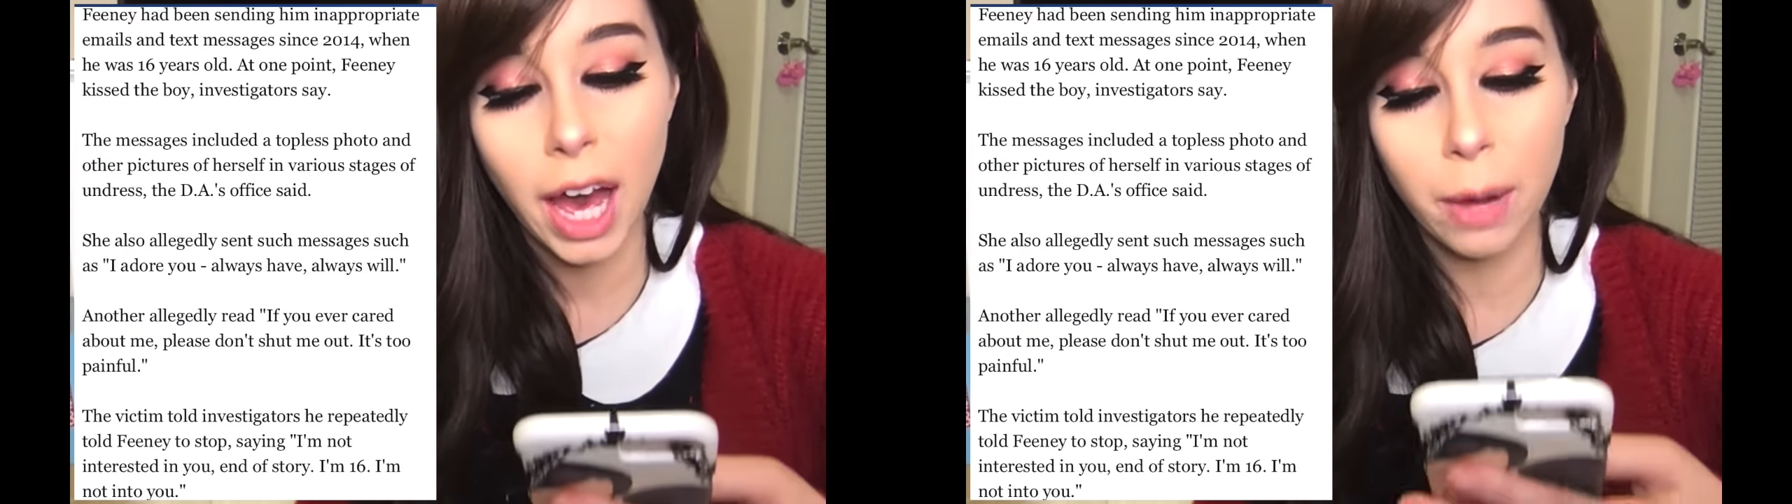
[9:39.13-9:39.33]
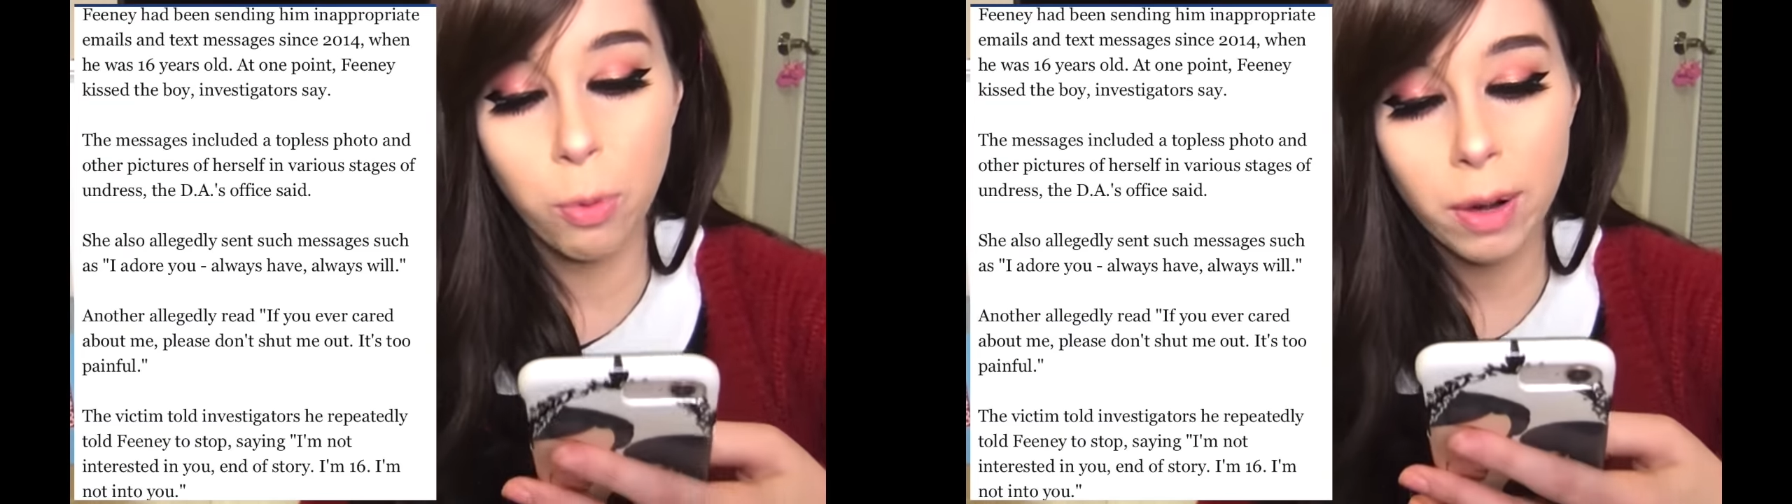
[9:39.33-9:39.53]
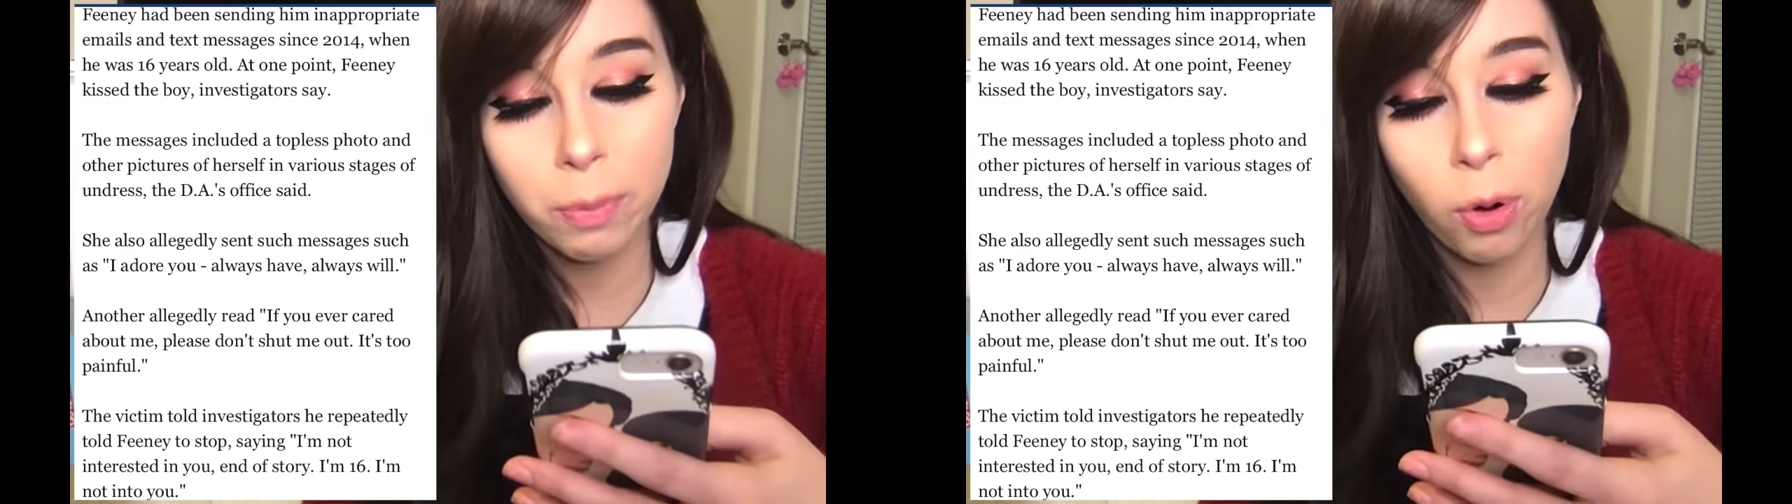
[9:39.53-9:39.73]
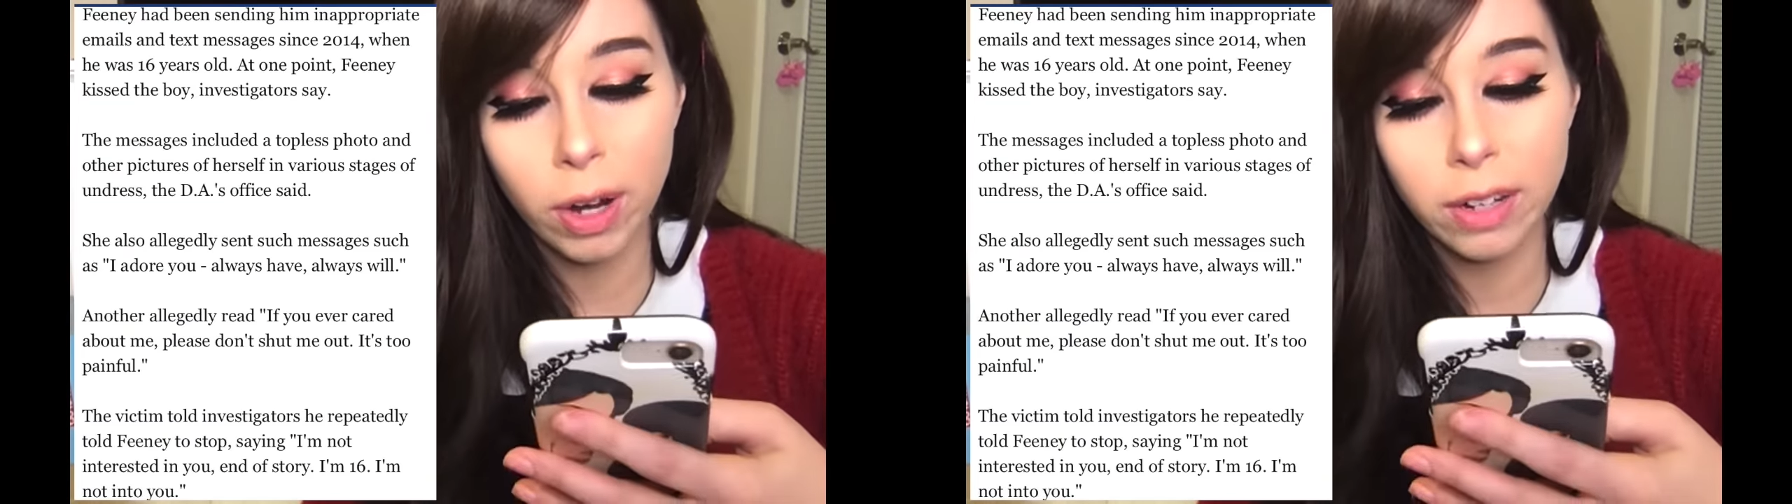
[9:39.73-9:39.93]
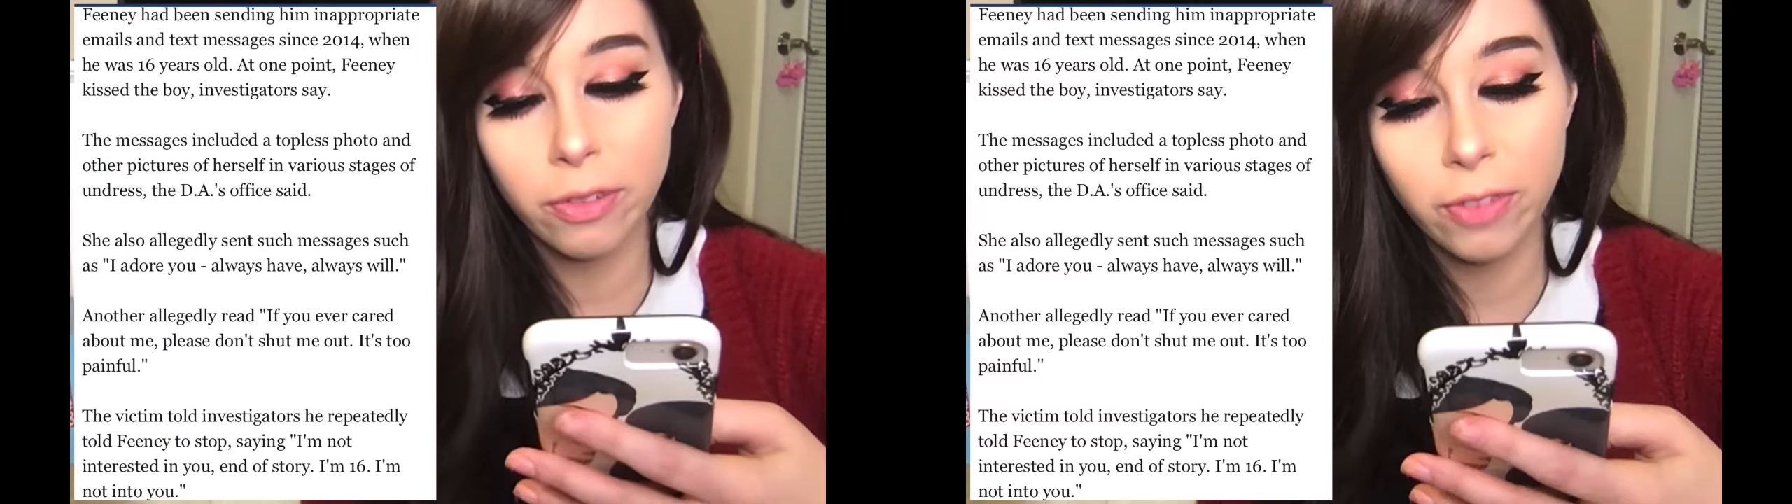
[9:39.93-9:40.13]
At one
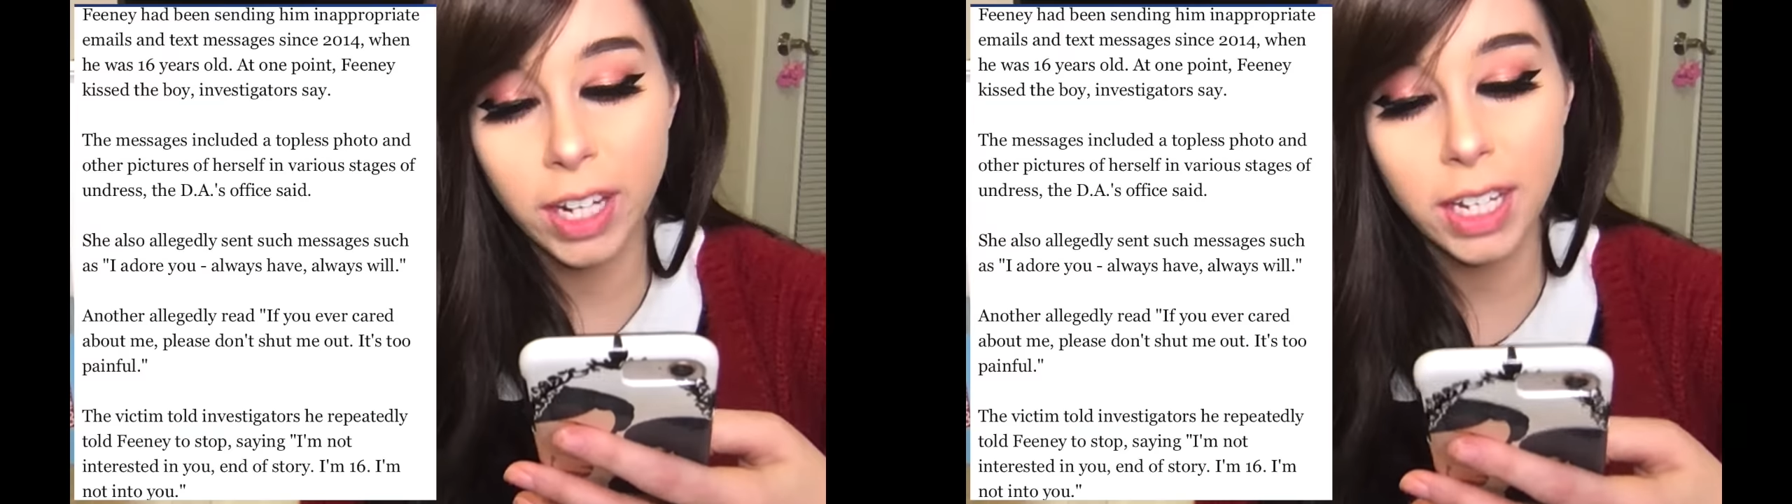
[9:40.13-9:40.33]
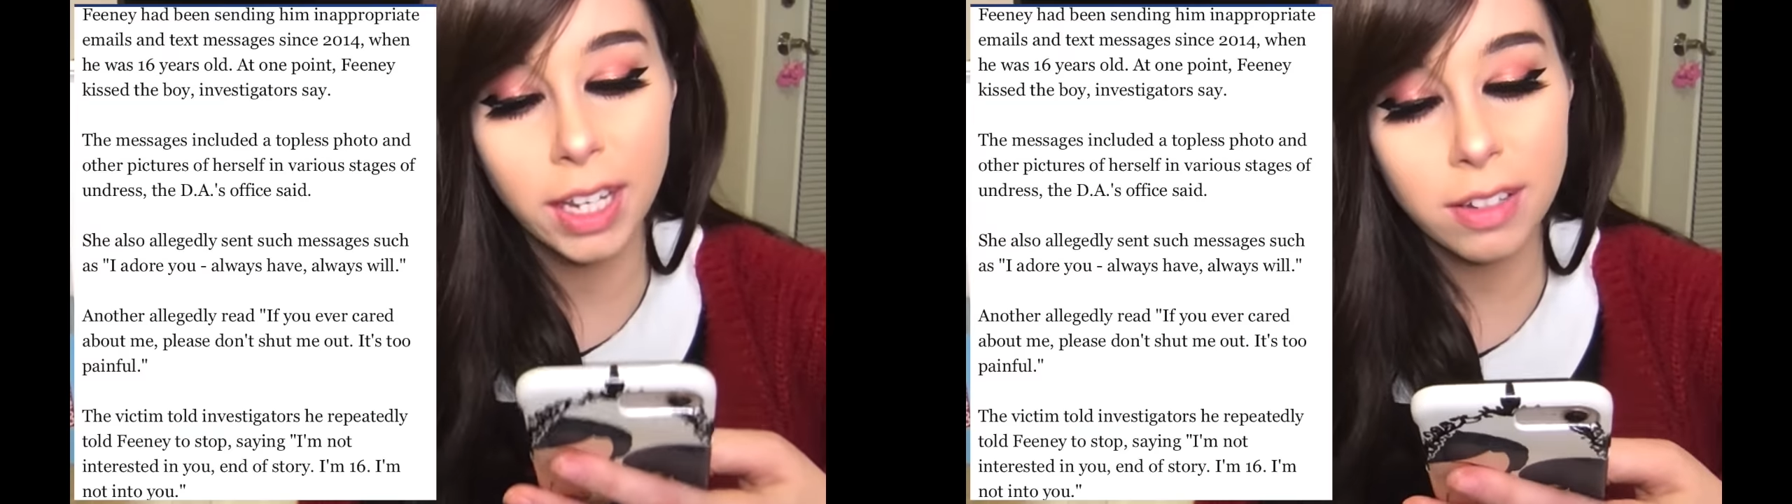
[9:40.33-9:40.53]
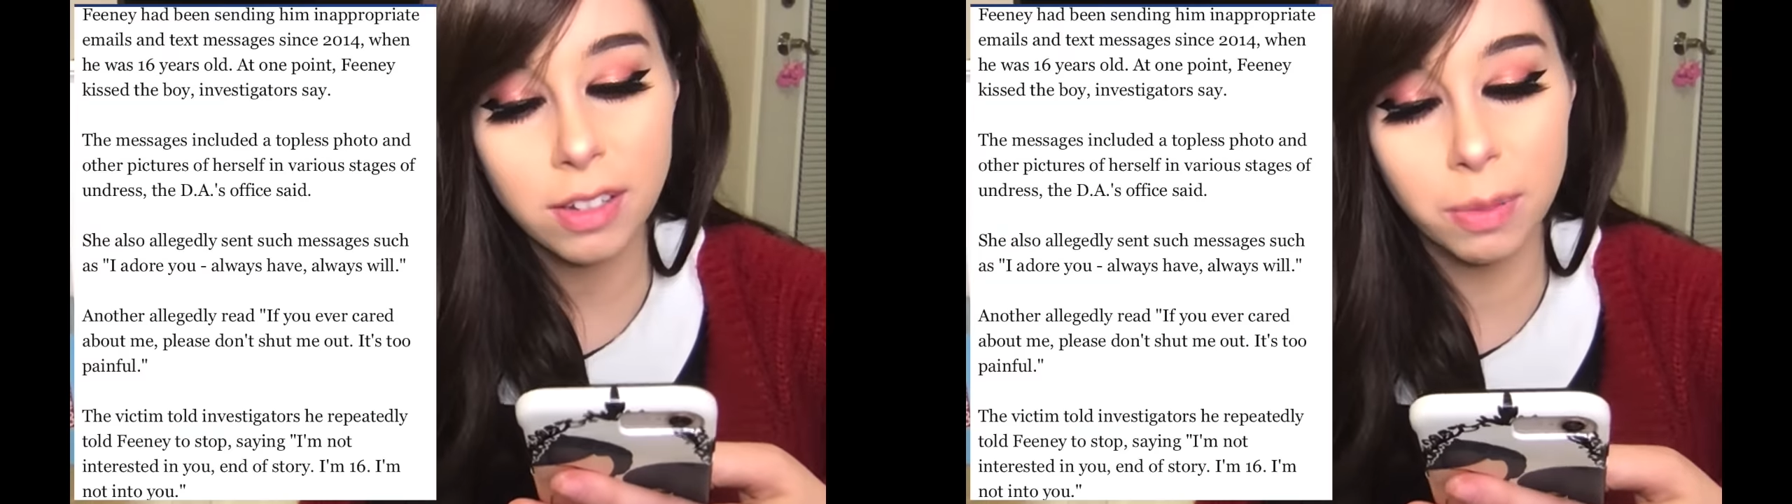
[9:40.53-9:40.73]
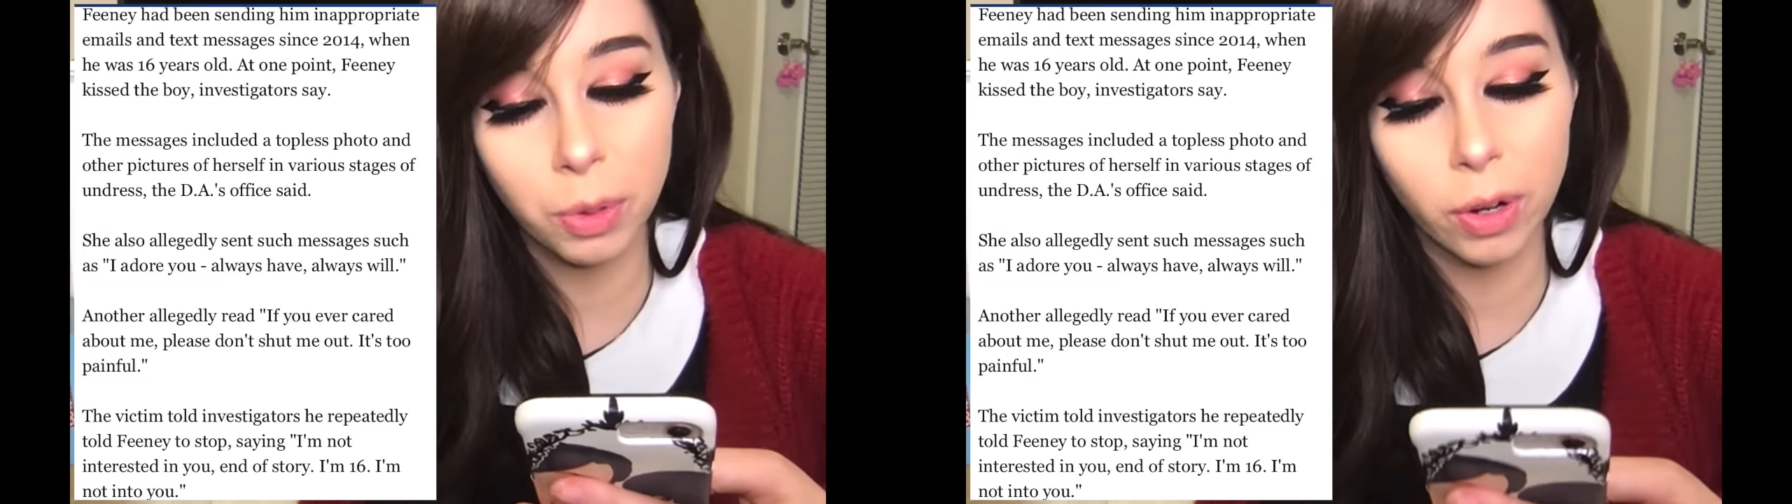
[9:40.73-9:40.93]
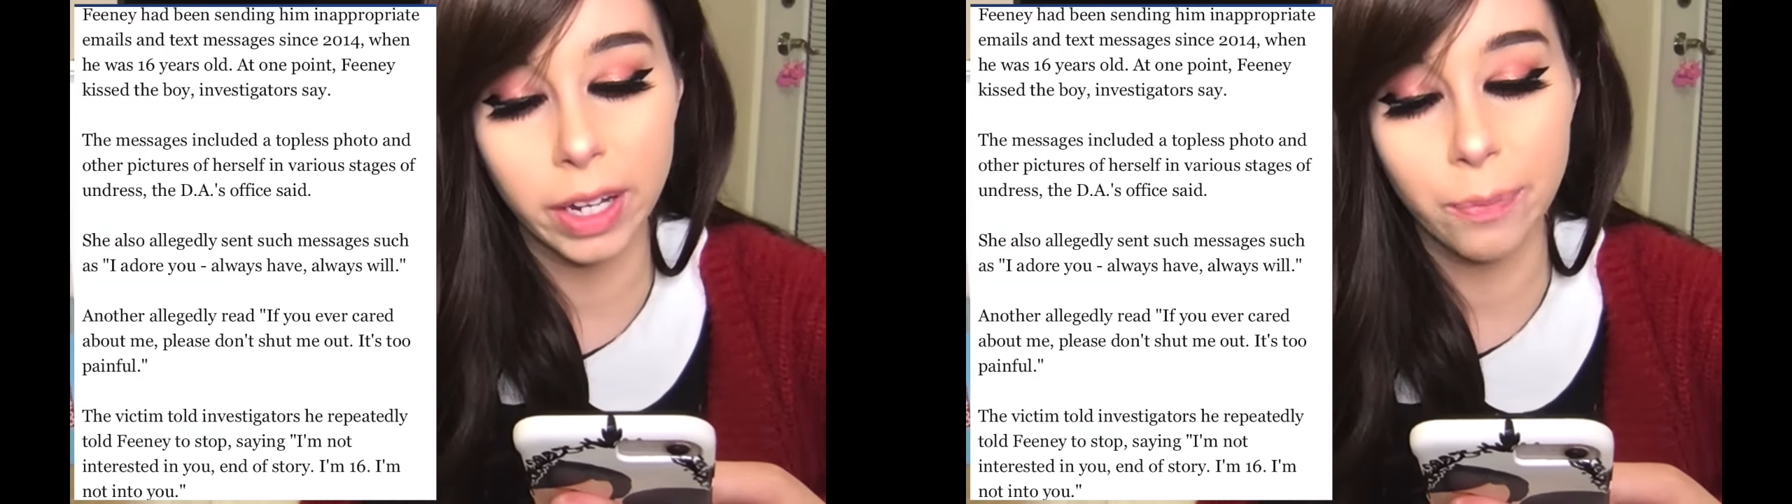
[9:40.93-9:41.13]
point, Finney kissed the
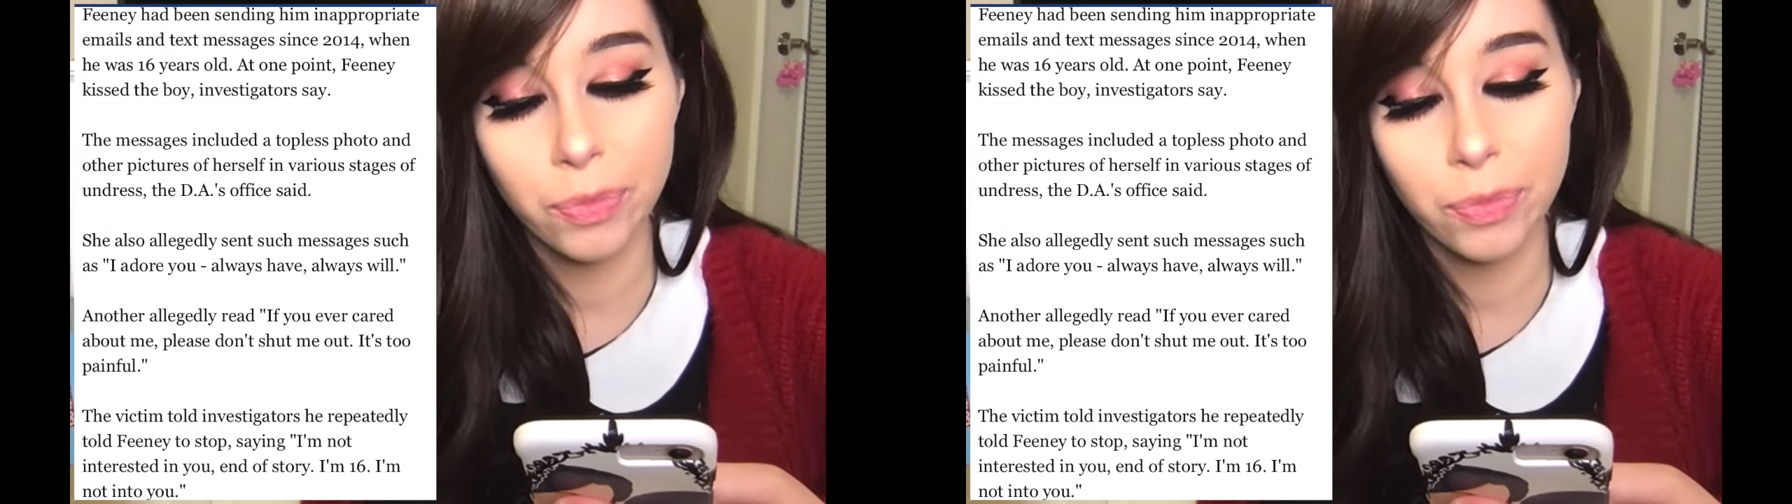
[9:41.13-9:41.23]
boy,